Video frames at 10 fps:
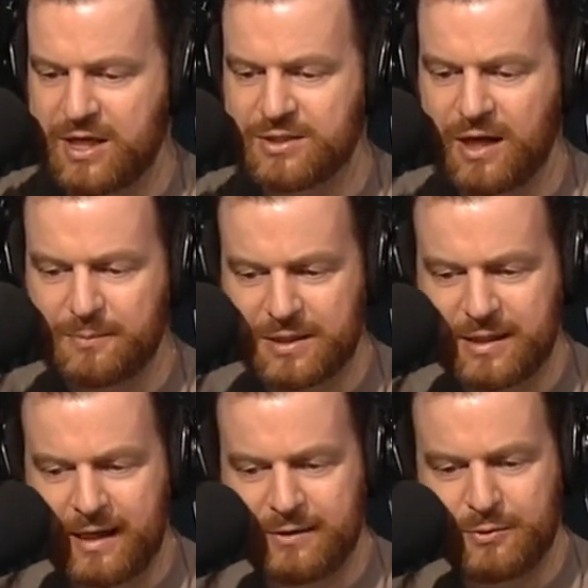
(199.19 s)
adopted
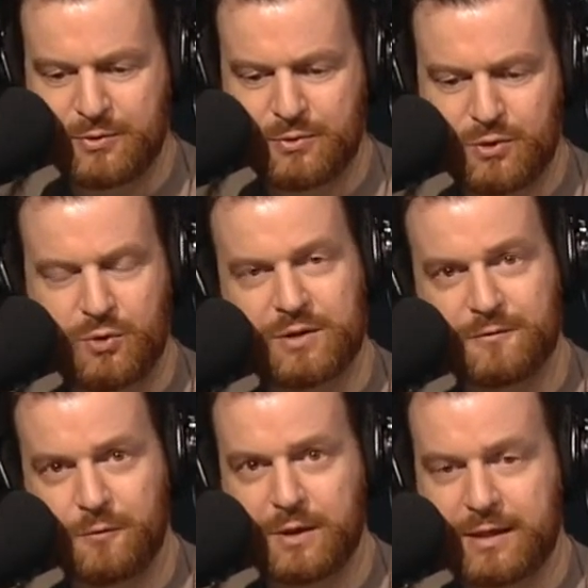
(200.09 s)
guy who quit
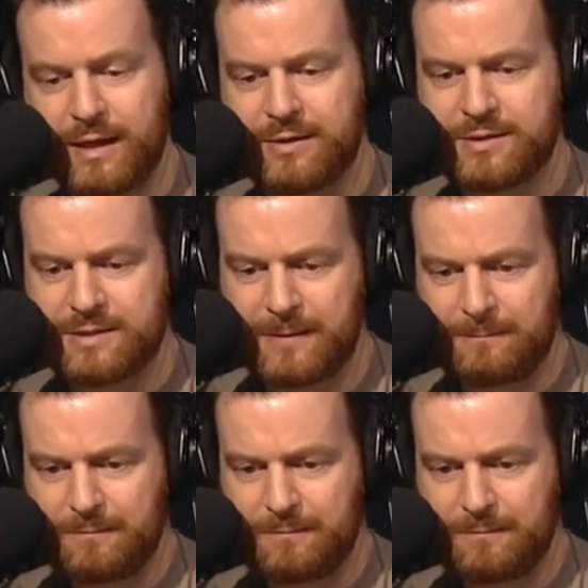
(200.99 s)
the forty-niners